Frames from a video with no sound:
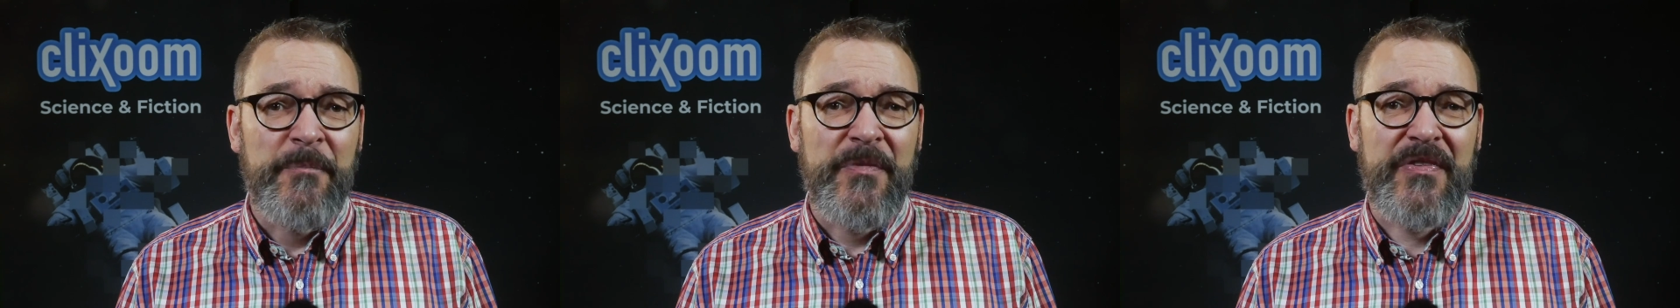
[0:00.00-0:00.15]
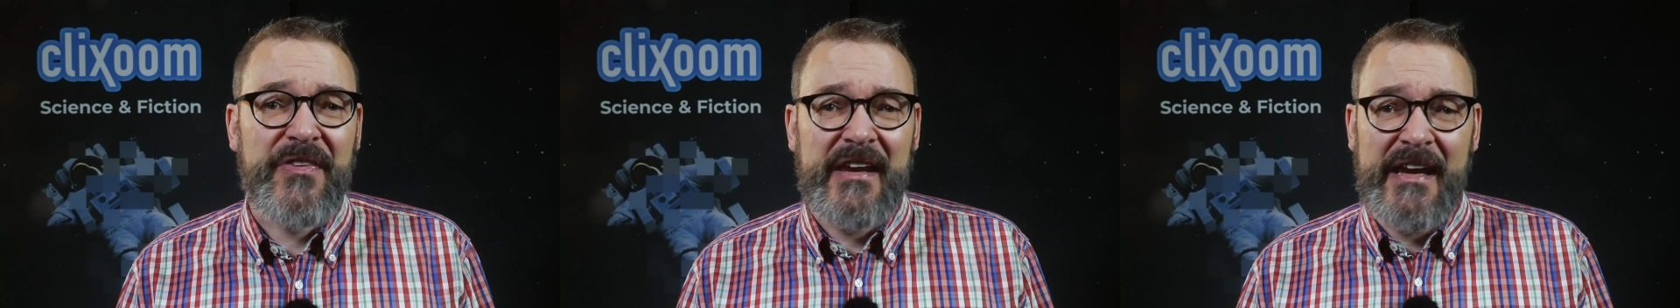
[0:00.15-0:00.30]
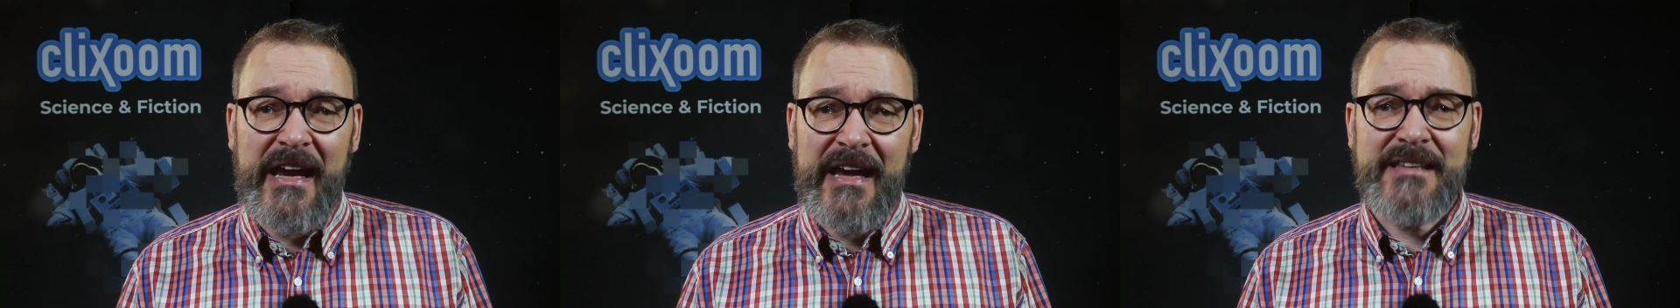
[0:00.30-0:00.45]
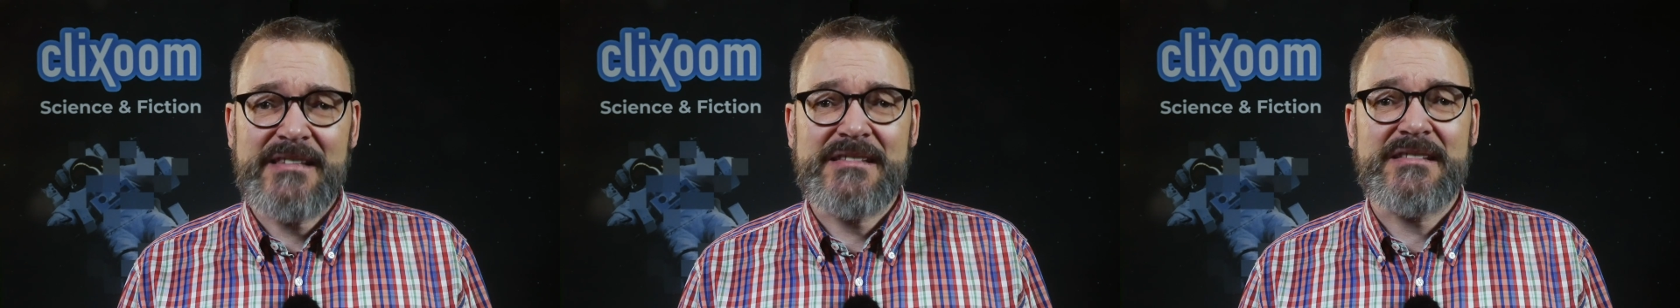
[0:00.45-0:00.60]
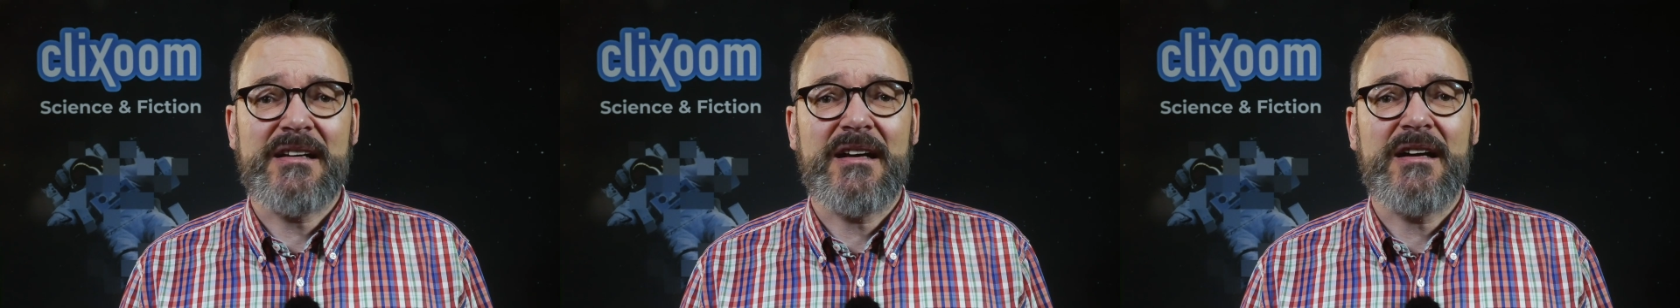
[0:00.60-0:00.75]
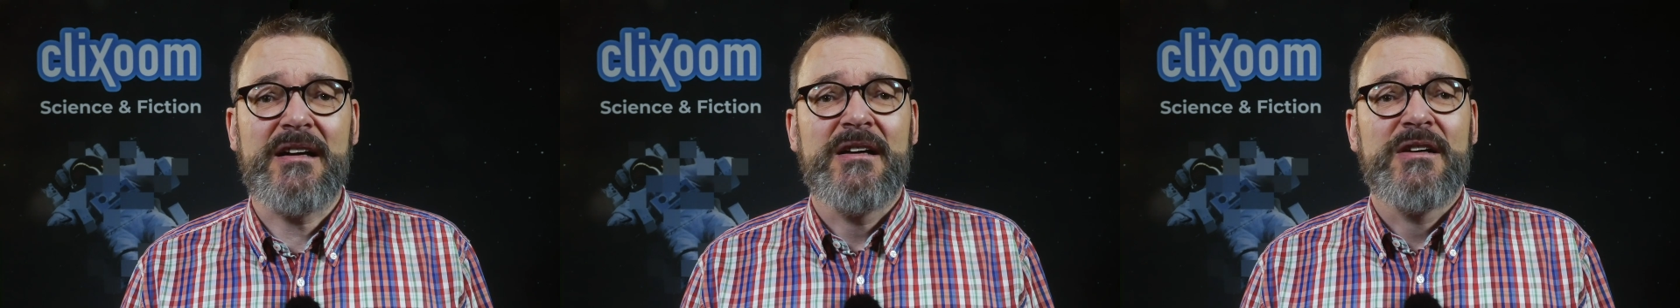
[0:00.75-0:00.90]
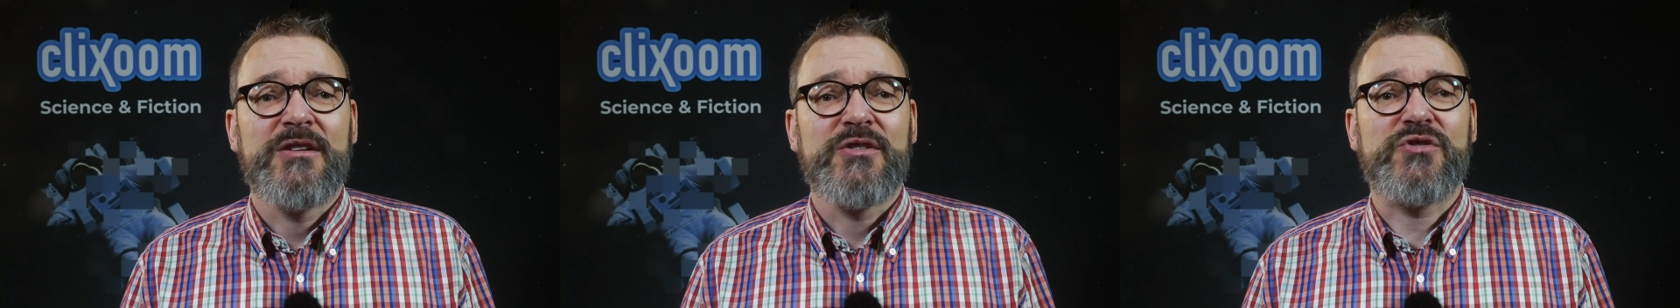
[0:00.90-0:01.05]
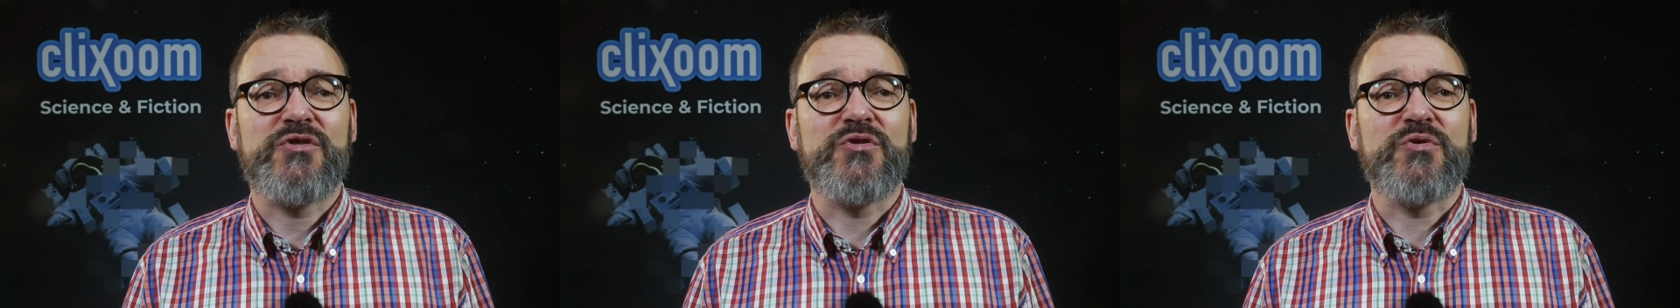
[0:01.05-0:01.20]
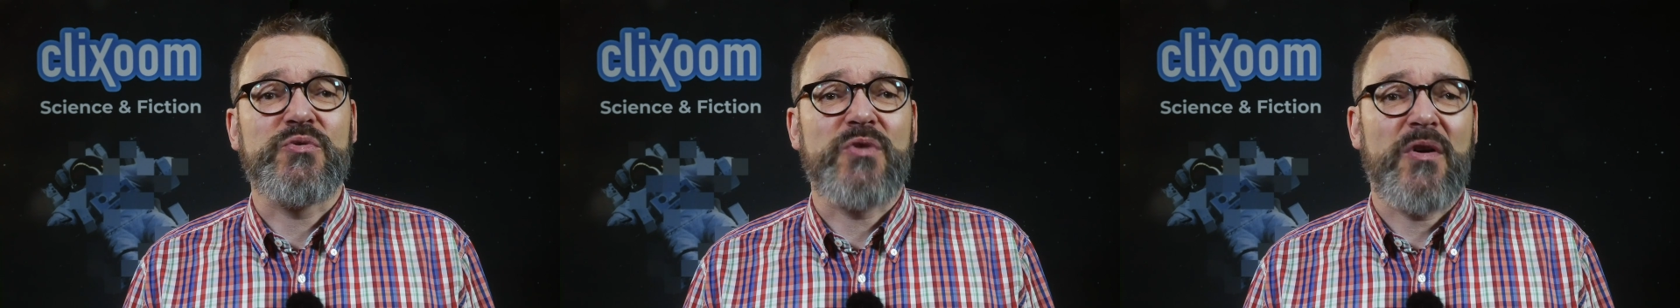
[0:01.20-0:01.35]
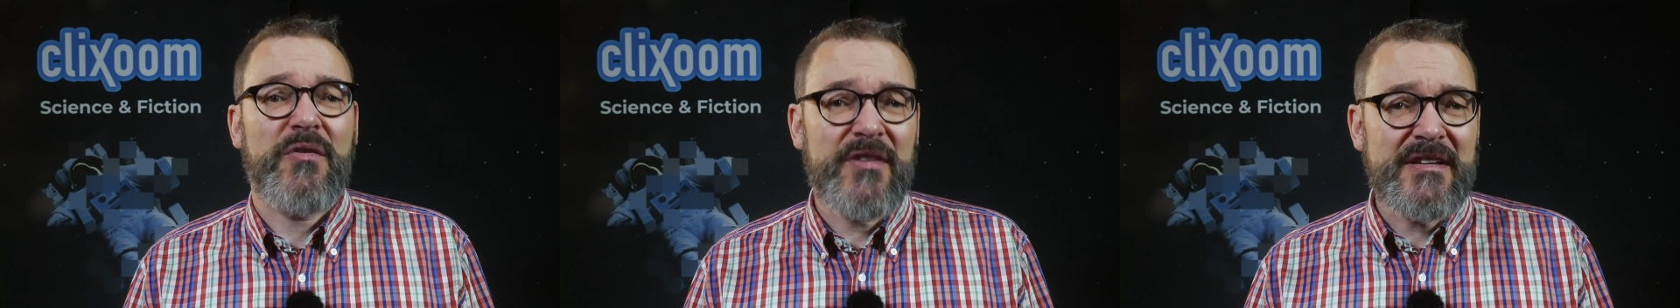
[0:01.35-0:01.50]
The answer
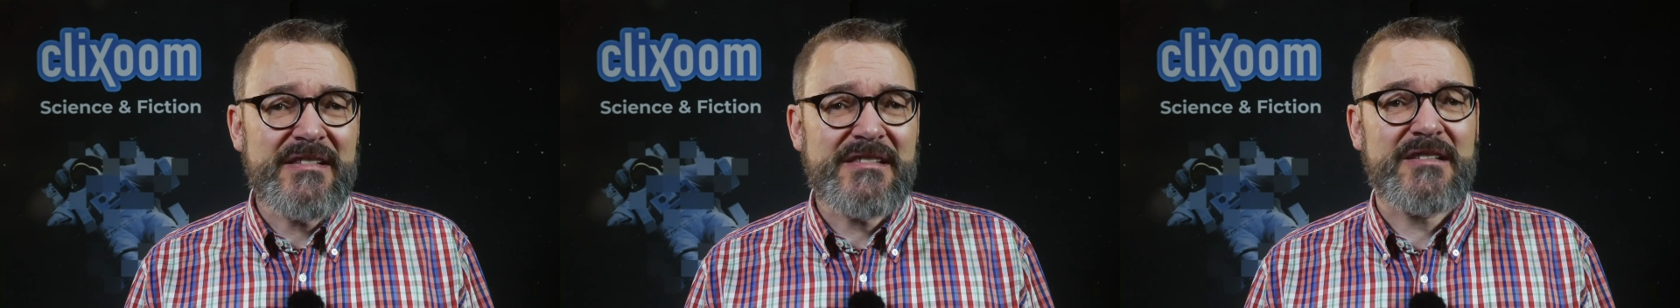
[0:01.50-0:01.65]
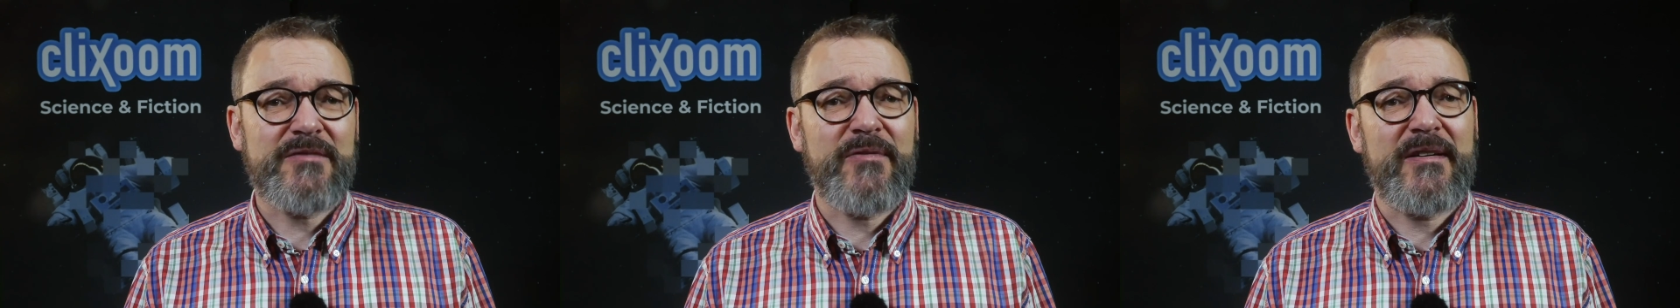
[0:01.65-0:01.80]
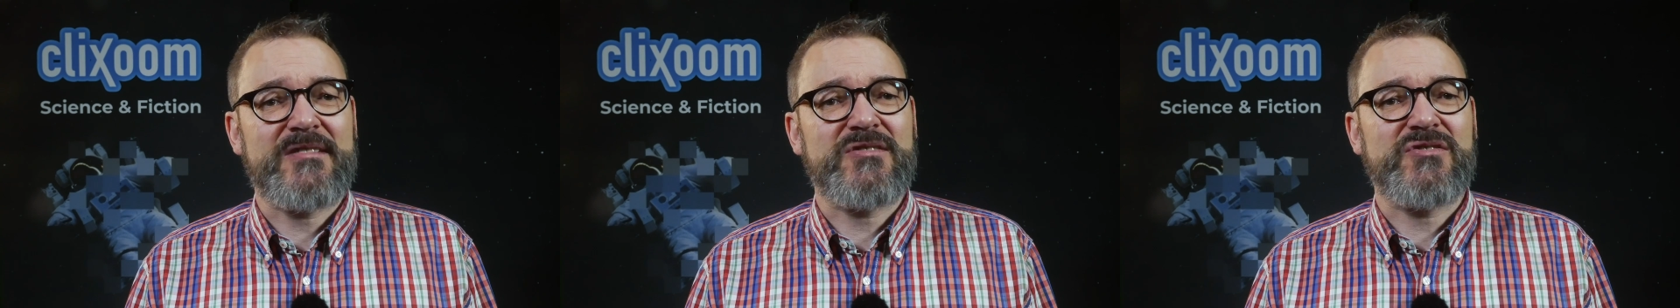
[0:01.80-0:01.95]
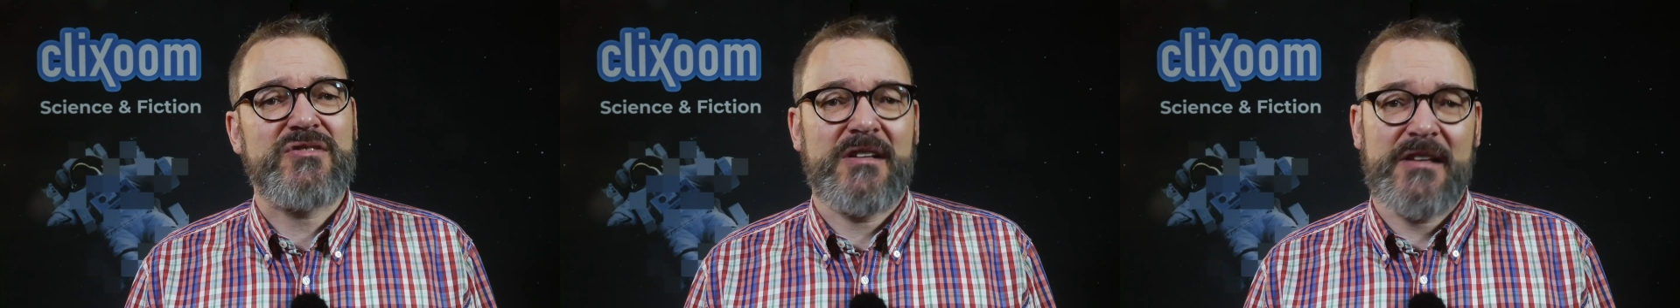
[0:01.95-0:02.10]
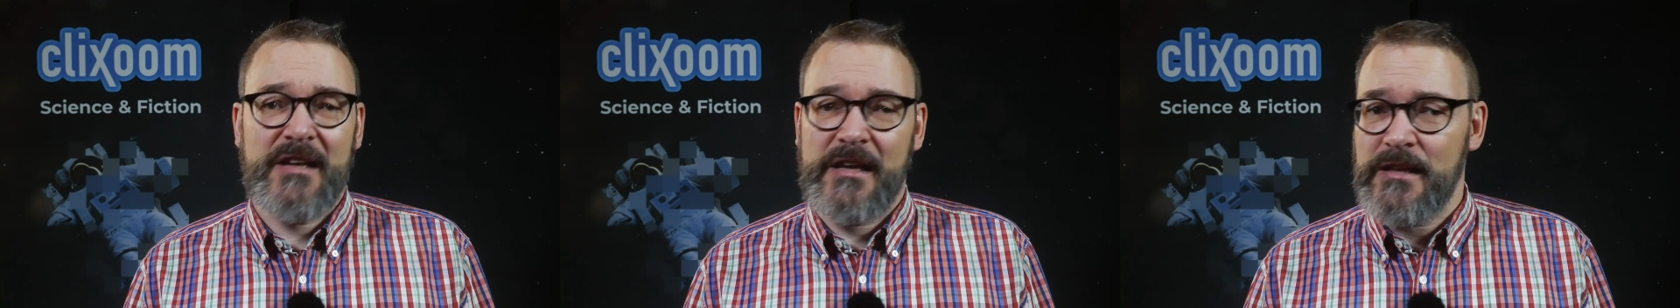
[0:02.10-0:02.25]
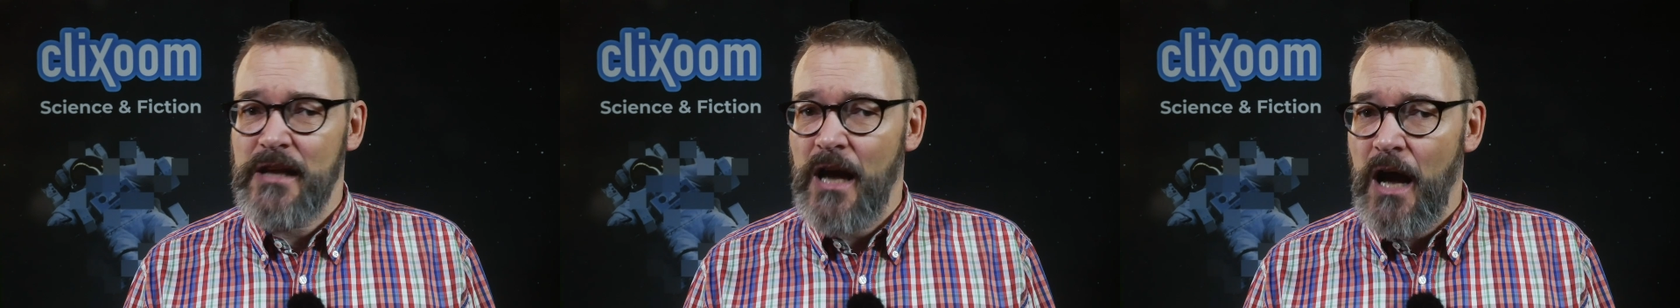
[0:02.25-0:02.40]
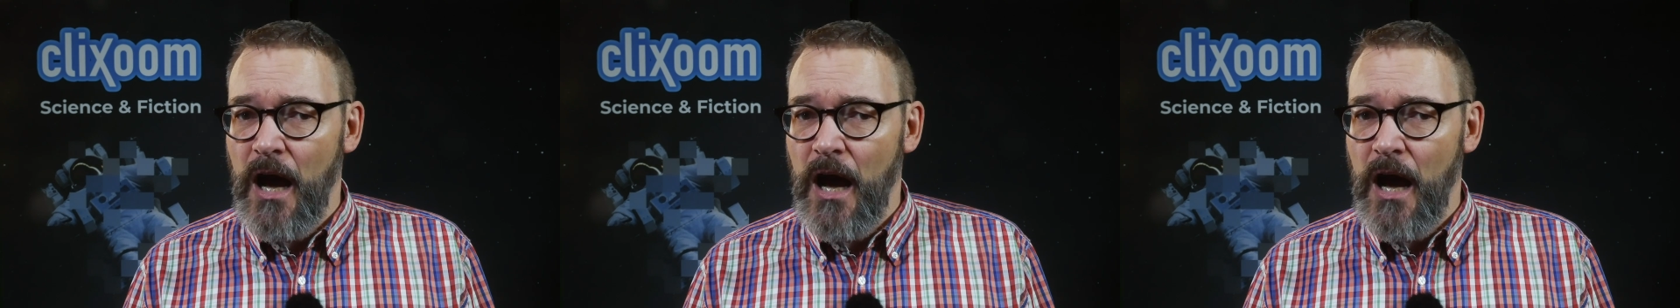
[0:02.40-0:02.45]
to this question and